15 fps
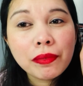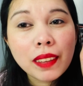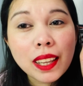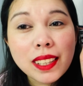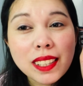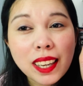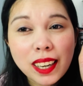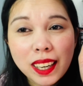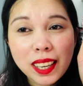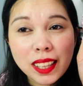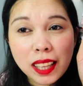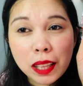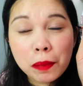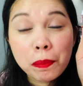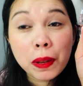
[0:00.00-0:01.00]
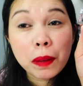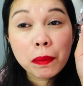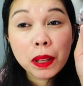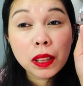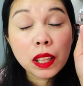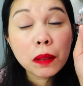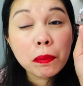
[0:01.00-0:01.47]
it's not really that
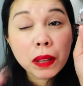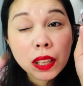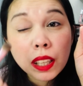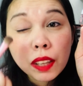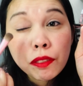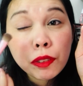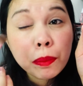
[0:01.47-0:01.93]
pigmented. But if you